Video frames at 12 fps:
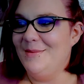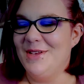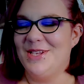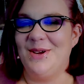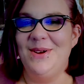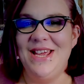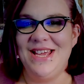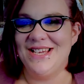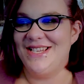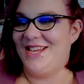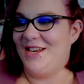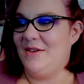So he
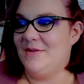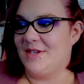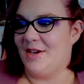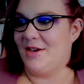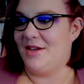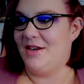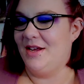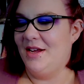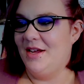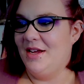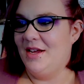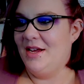continues on.
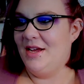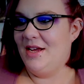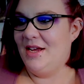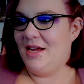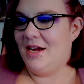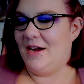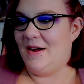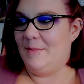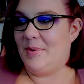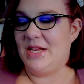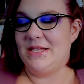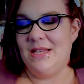
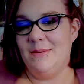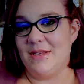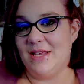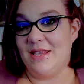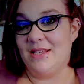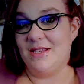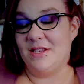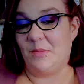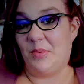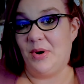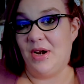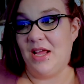But it seems like this is a
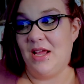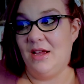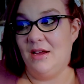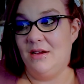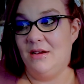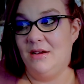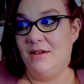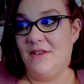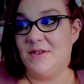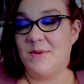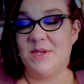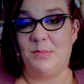pretty
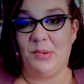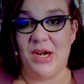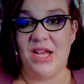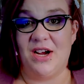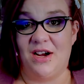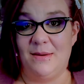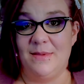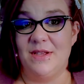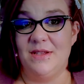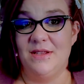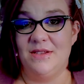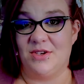this was a pretty
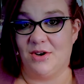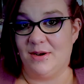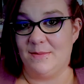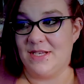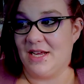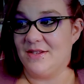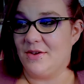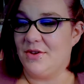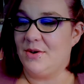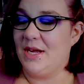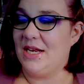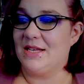common circumstance,
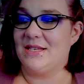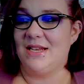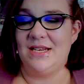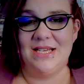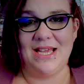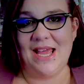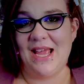although he doesn't indicate